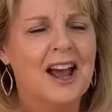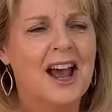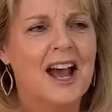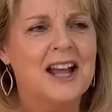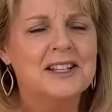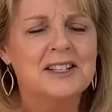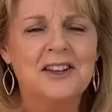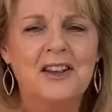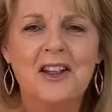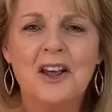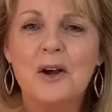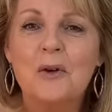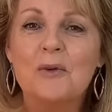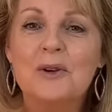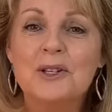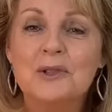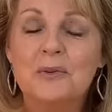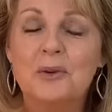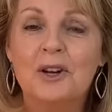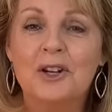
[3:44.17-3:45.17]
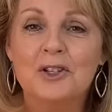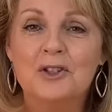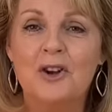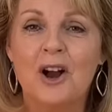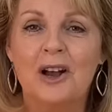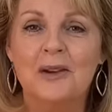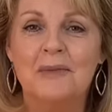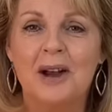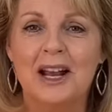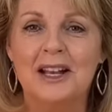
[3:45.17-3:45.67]
And so they always want to
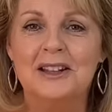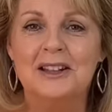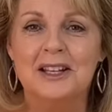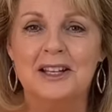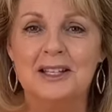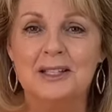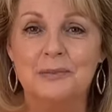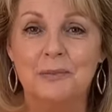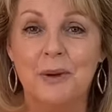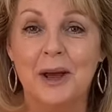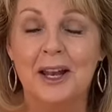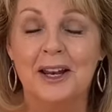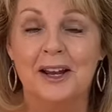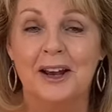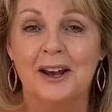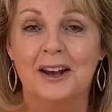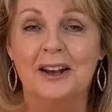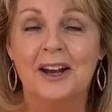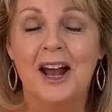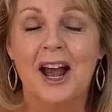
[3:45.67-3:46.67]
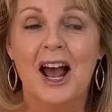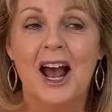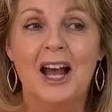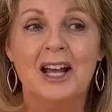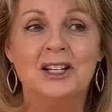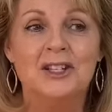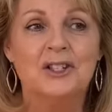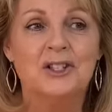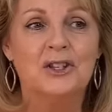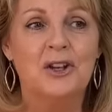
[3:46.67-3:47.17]
try and make things better.
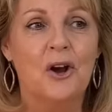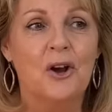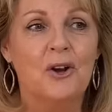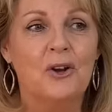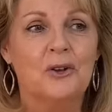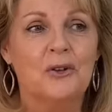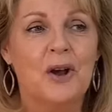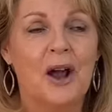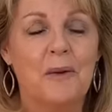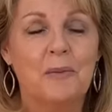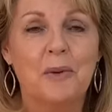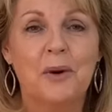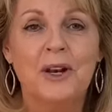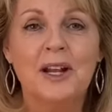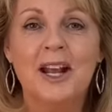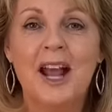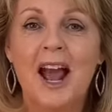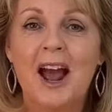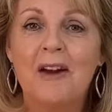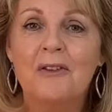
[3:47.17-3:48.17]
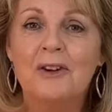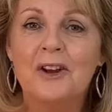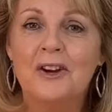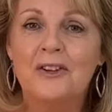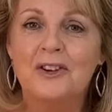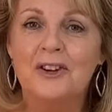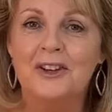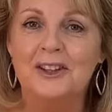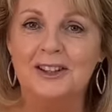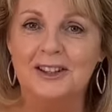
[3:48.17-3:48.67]
And so putting Harry
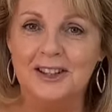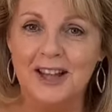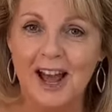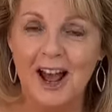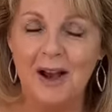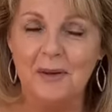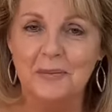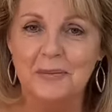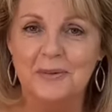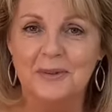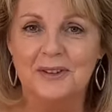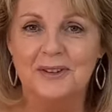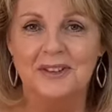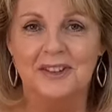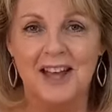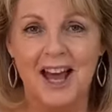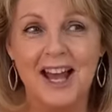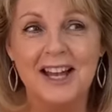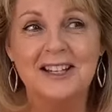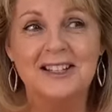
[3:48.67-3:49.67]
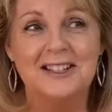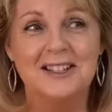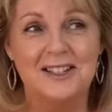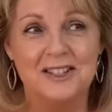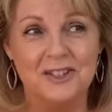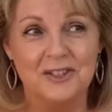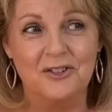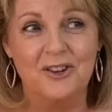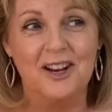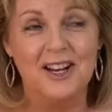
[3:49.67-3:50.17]
on her lap, that
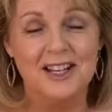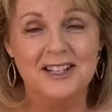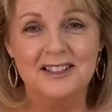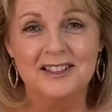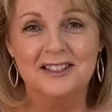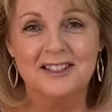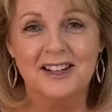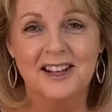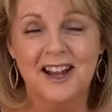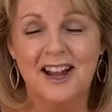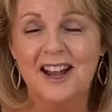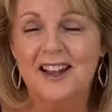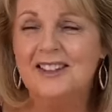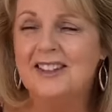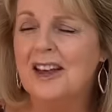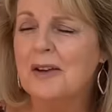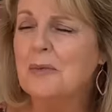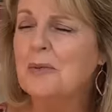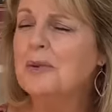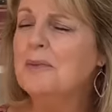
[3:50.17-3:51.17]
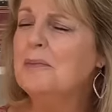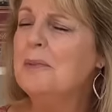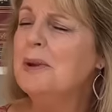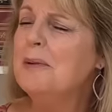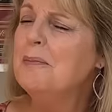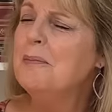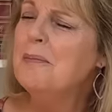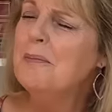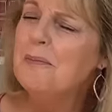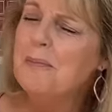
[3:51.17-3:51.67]
distressed, that would
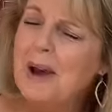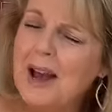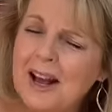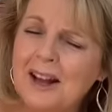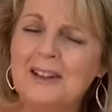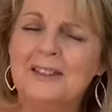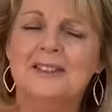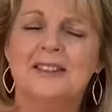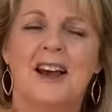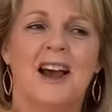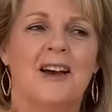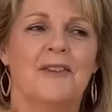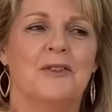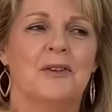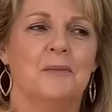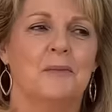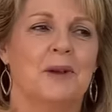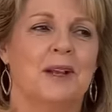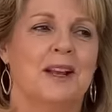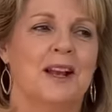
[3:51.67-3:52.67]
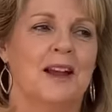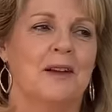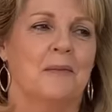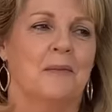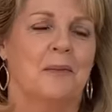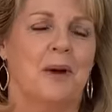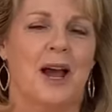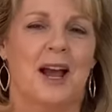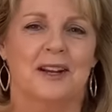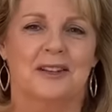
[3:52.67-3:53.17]
be bound to have a big
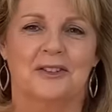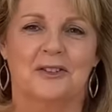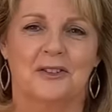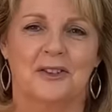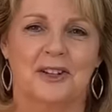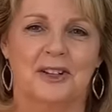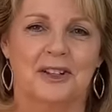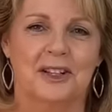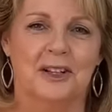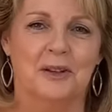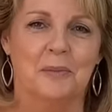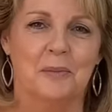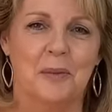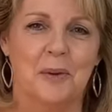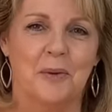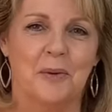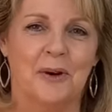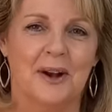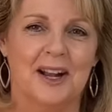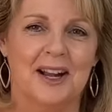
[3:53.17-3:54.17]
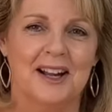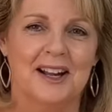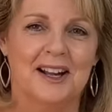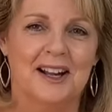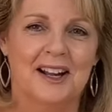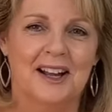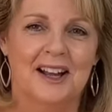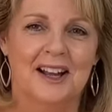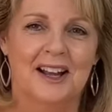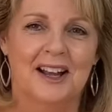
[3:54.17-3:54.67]
impact on a little boy.
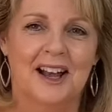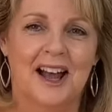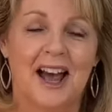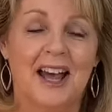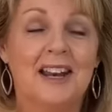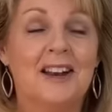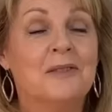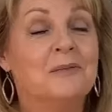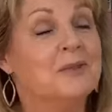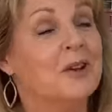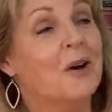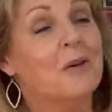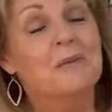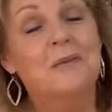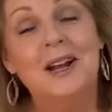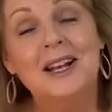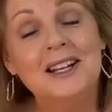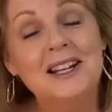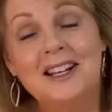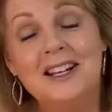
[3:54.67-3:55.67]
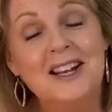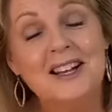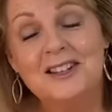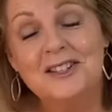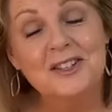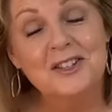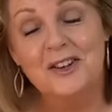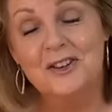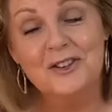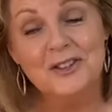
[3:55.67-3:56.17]
And I'm not making
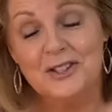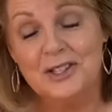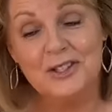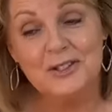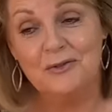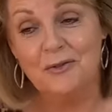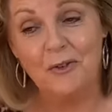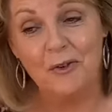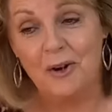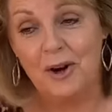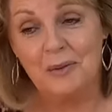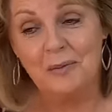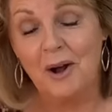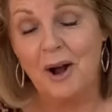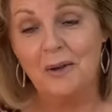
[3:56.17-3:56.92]
excuses for him.